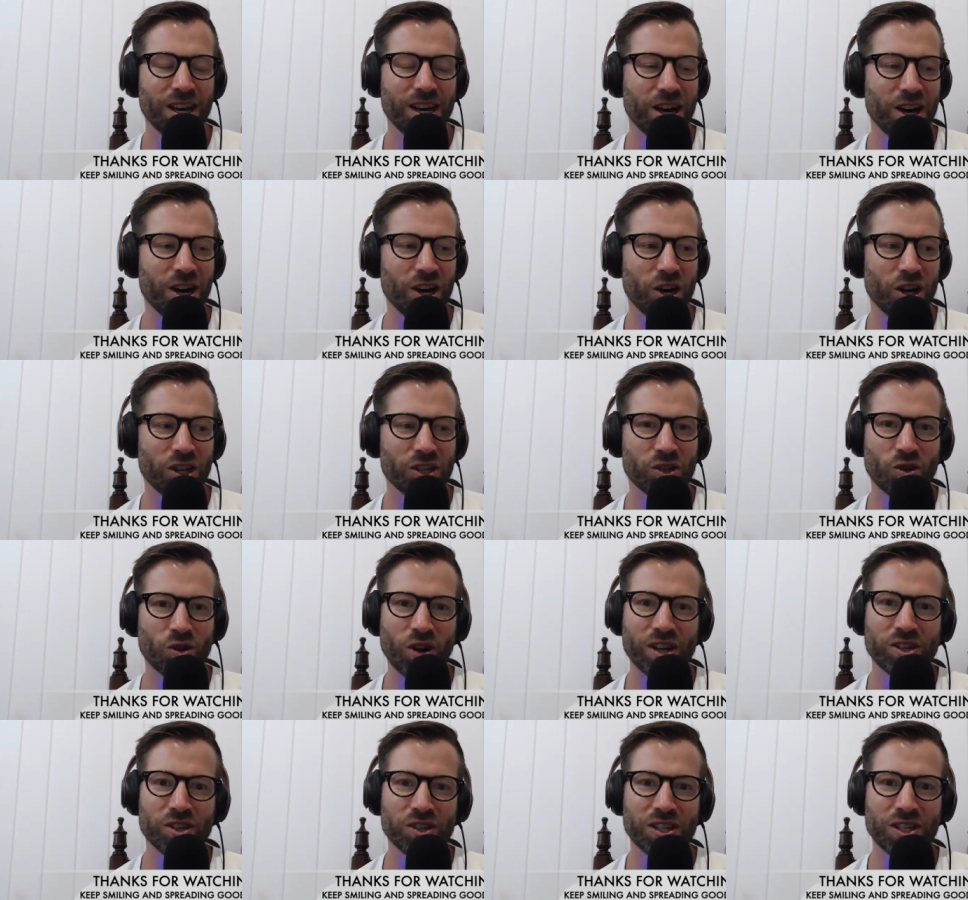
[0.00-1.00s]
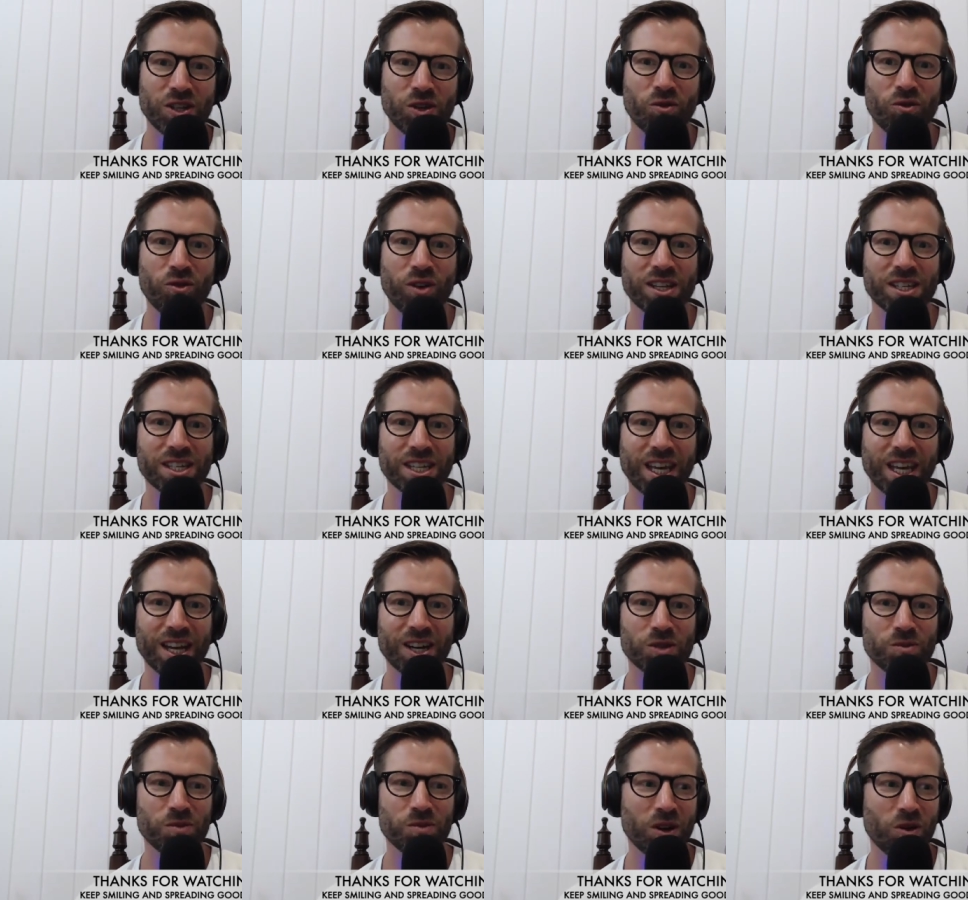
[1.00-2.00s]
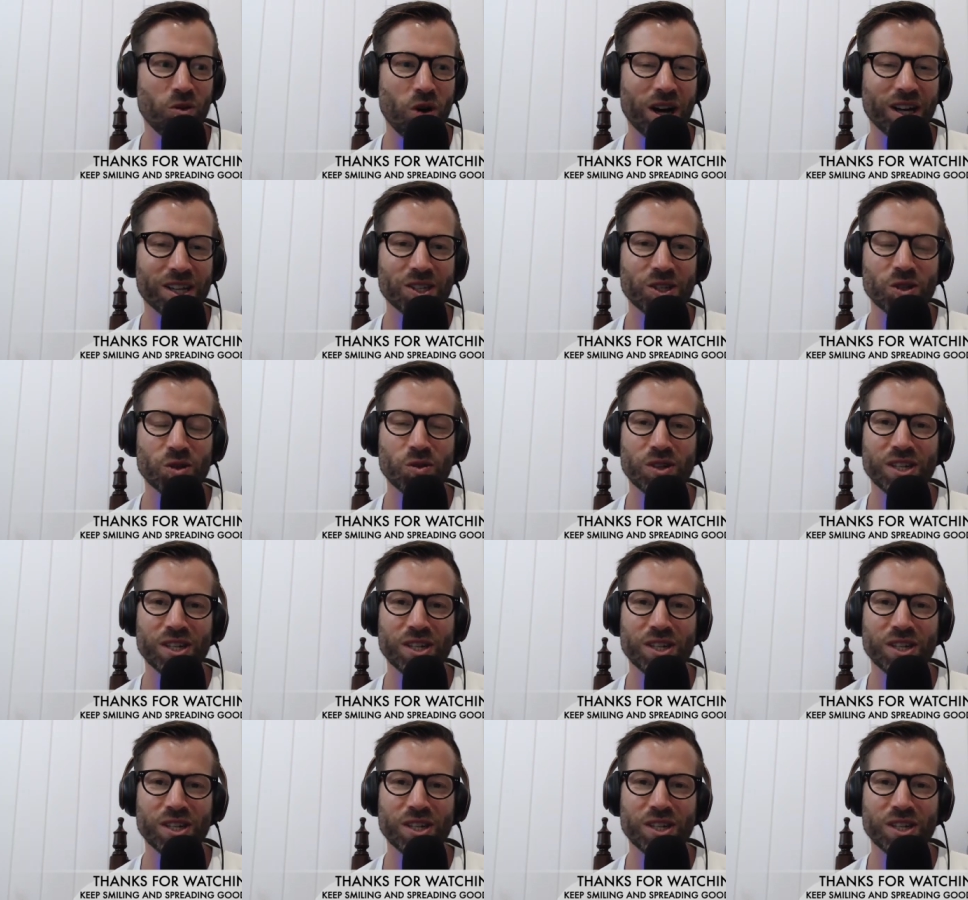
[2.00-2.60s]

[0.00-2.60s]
Uh, it's great to see your face again. It's been a while since we